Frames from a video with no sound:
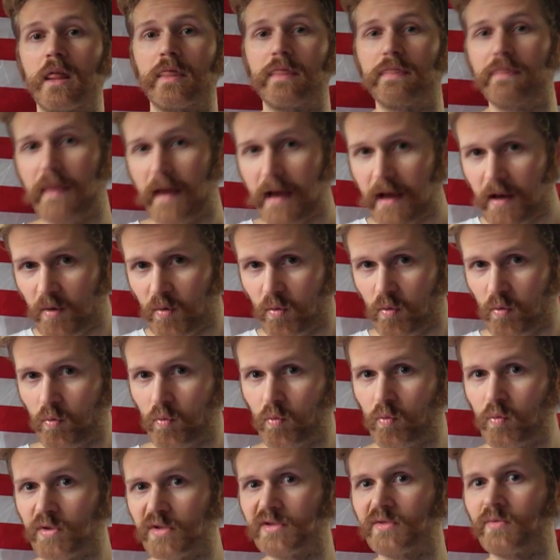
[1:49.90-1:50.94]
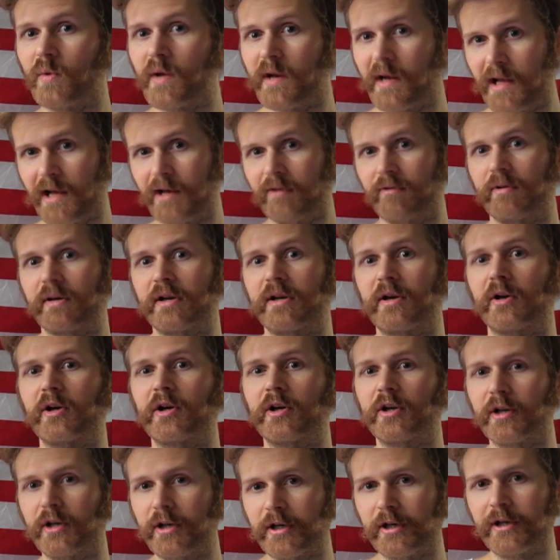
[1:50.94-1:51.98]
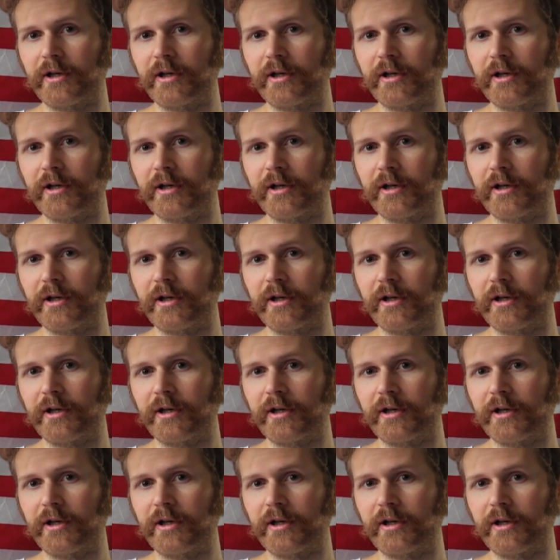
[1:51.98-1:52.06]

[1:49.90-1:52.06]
That was when I returned.